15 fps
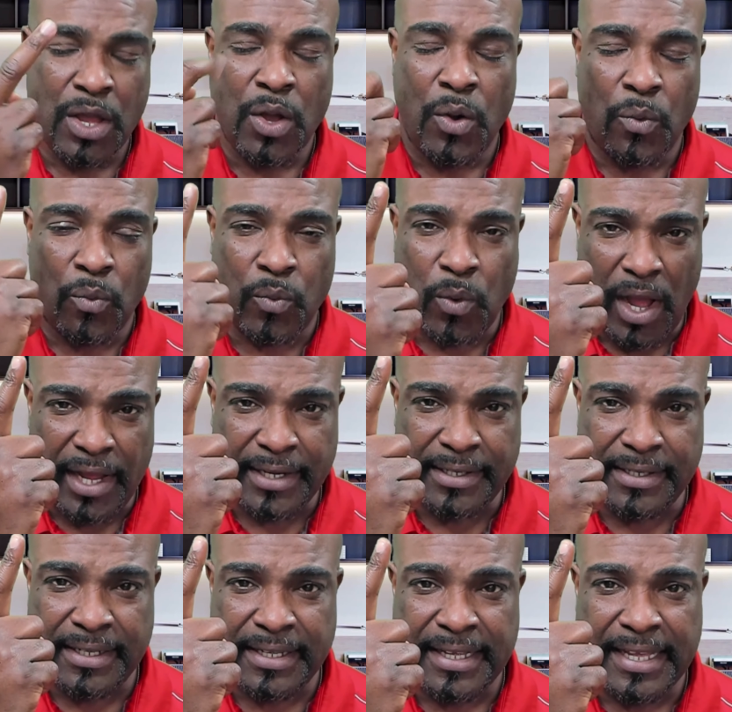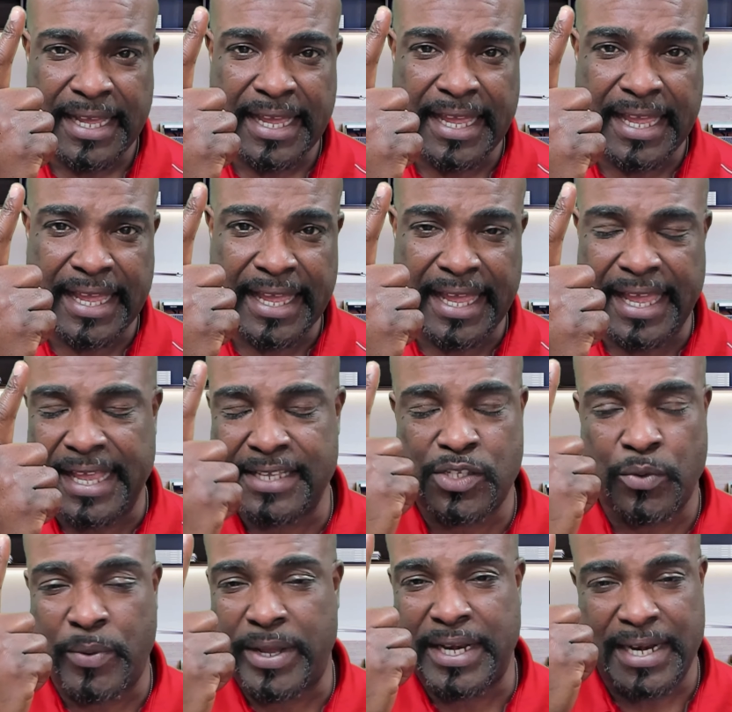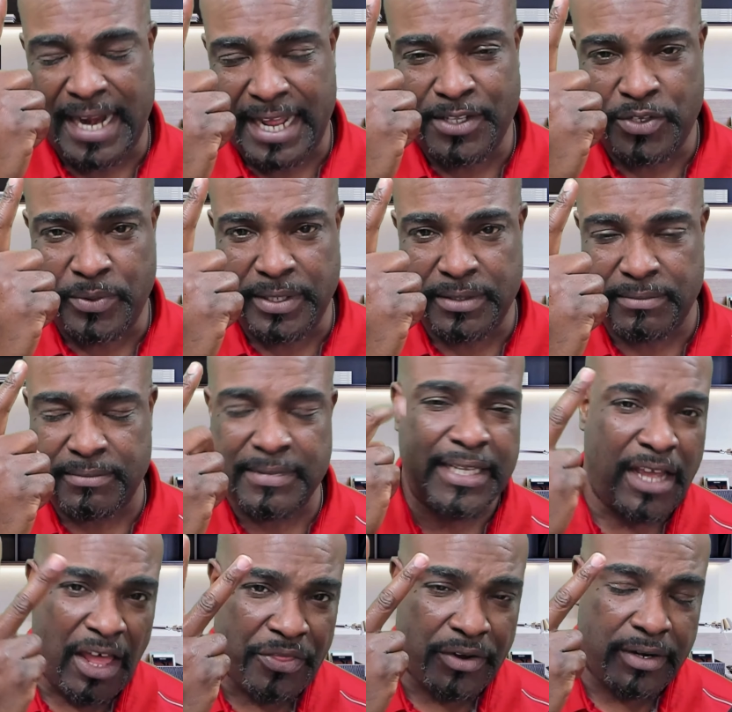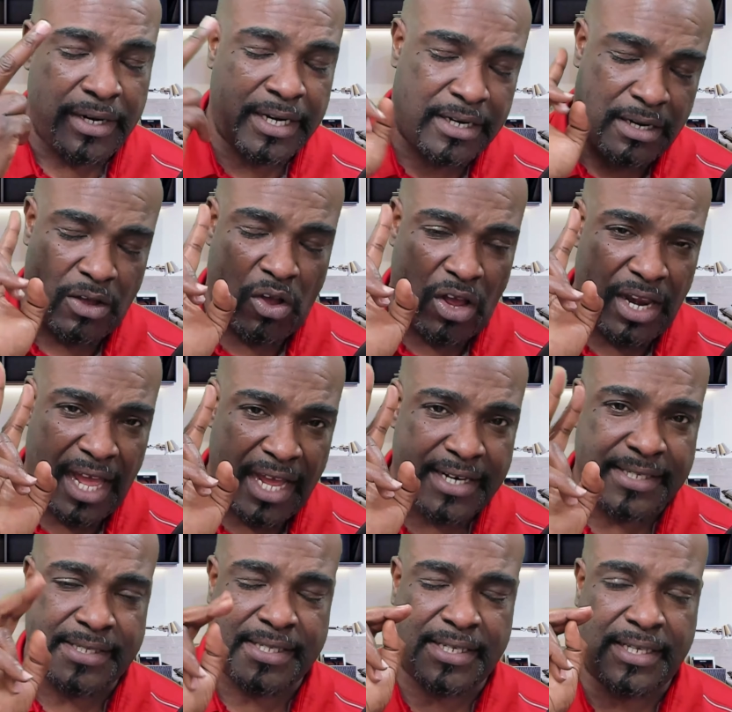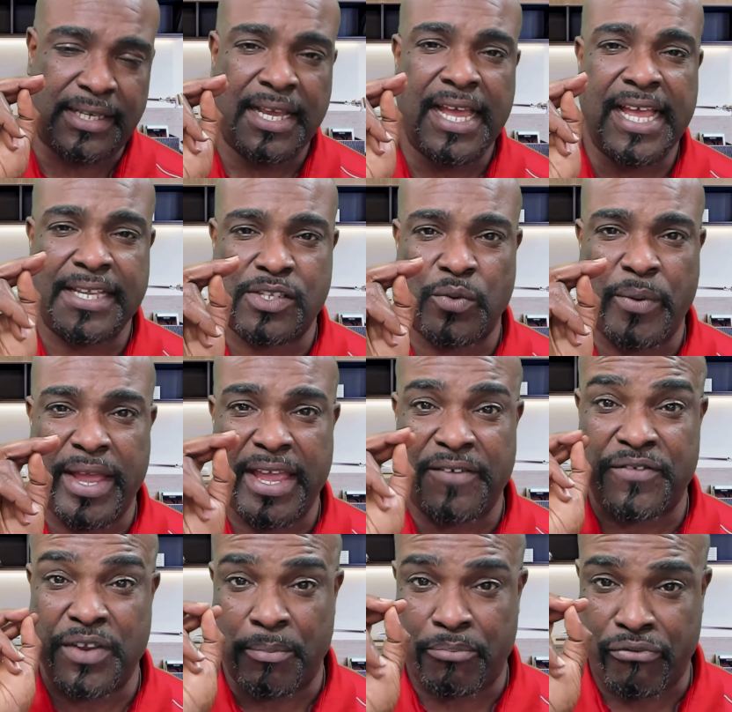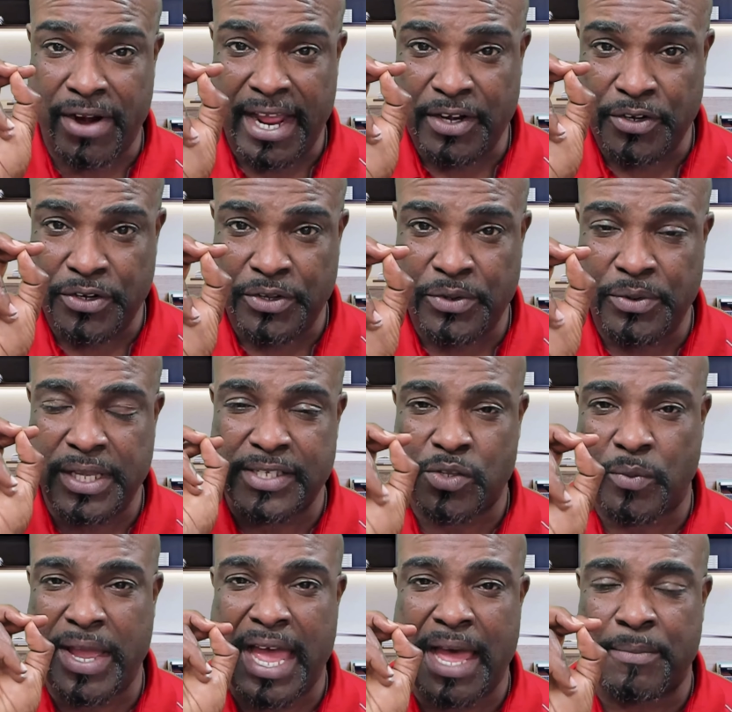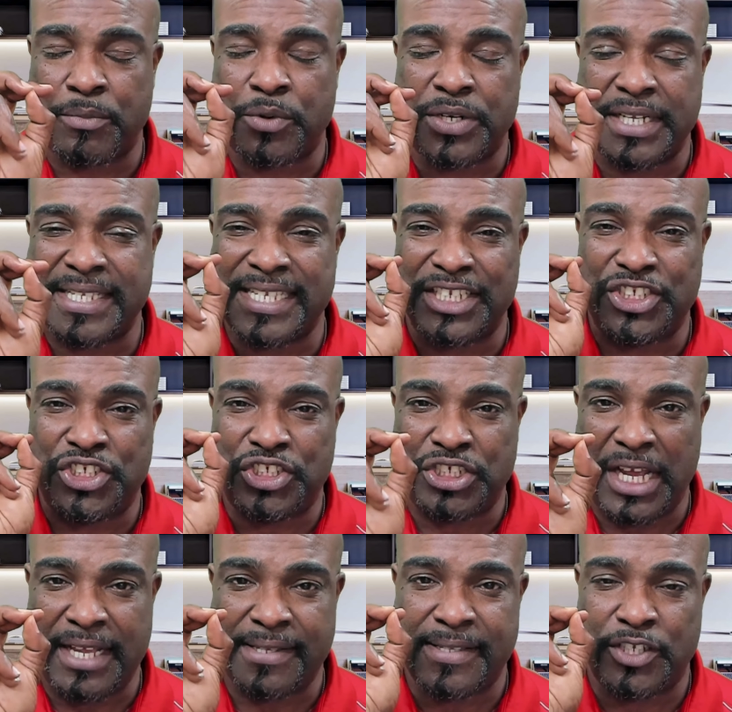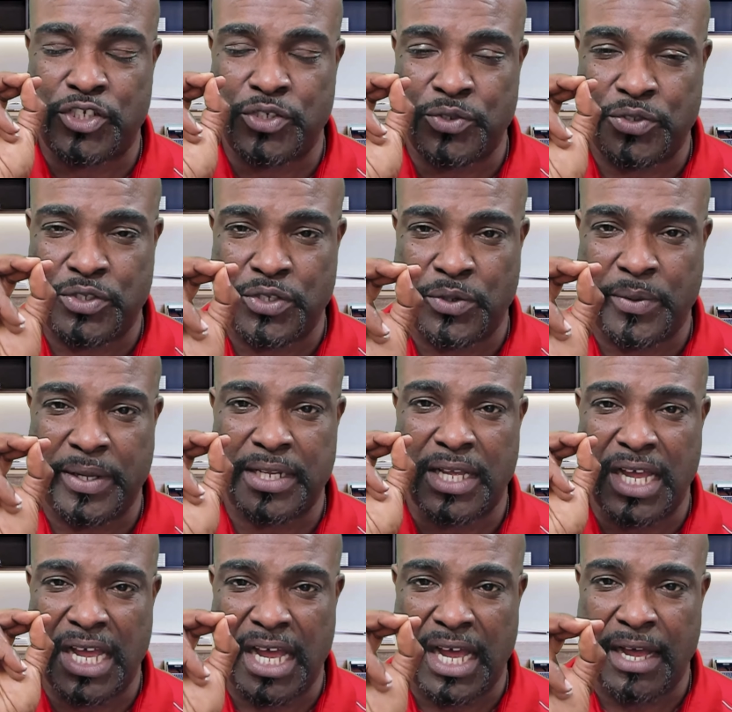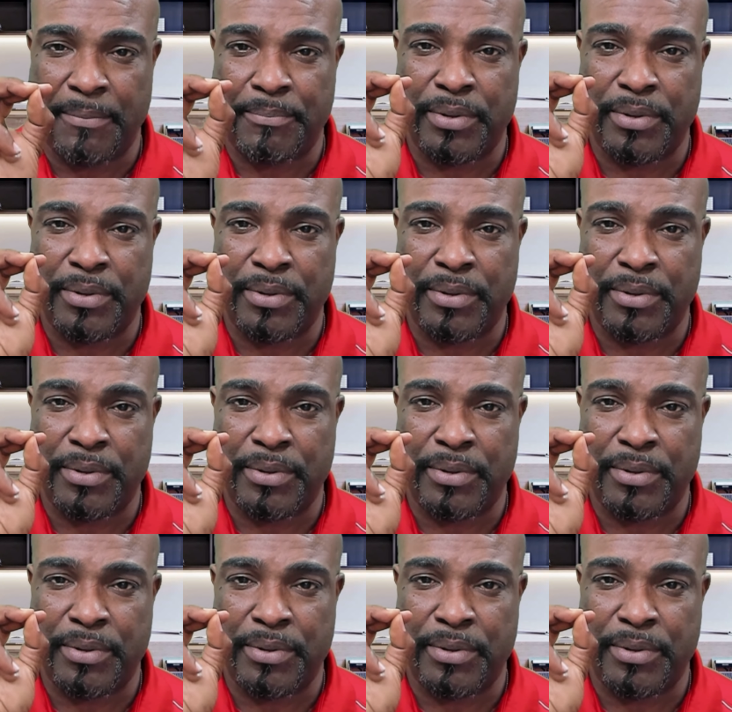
One is the way that I do it. The other, in all honesty, is the way, if you're brand new, is the way I'm going to suggest that you do it up